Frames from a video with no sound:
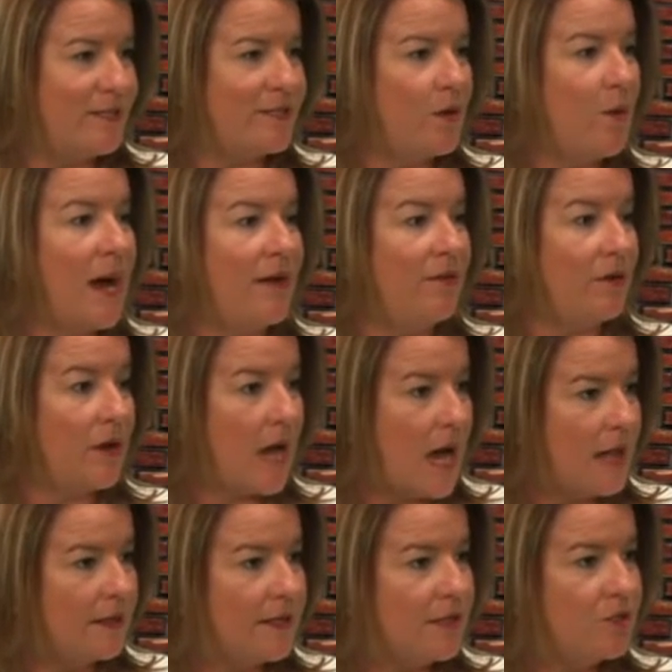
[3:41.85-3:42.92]
So either
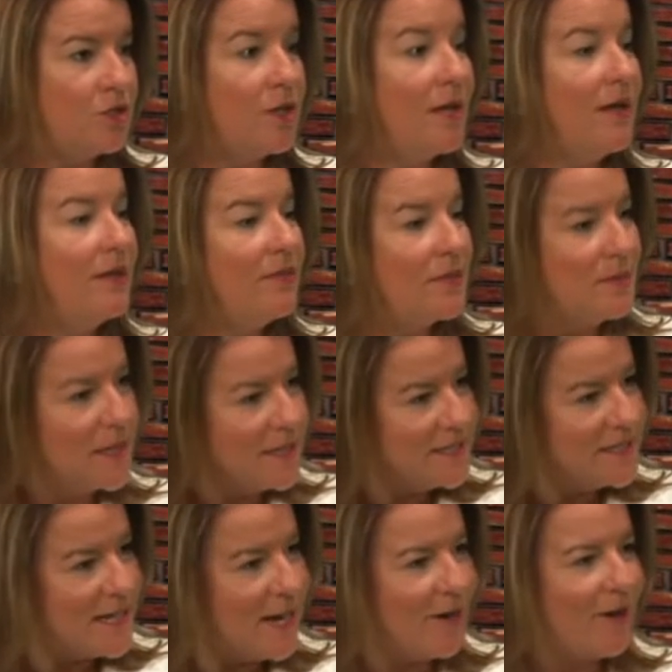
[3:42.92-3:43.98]
college, the
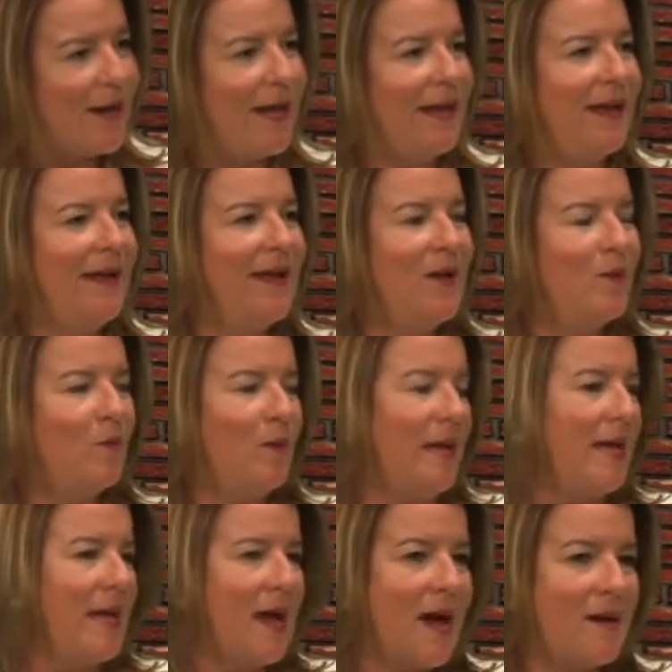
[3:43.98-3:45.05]
military,
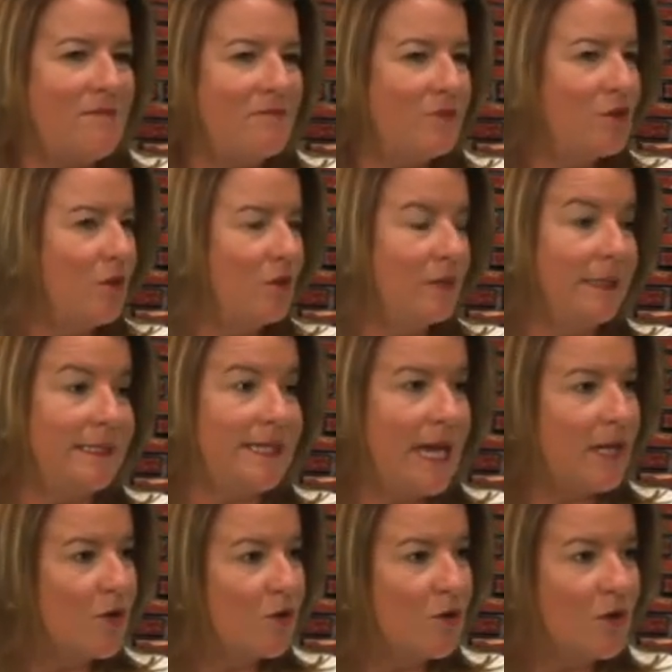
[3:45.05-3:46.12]
we certainly
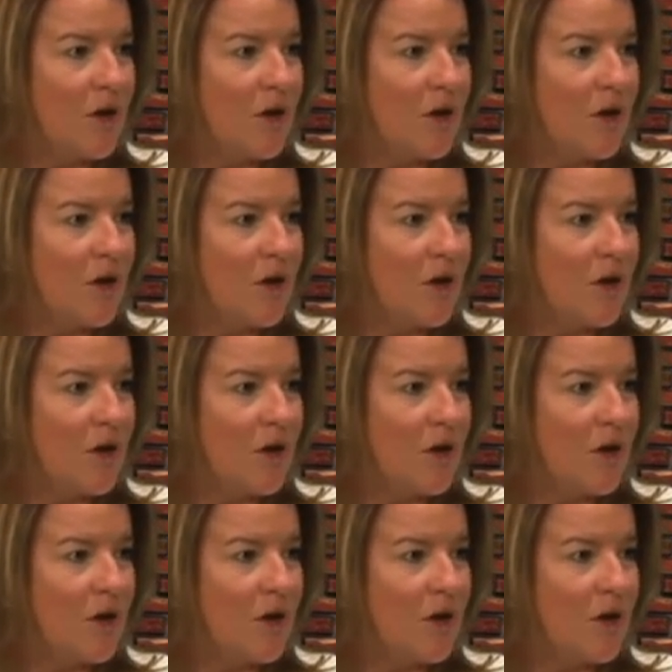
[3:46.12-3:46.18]
technical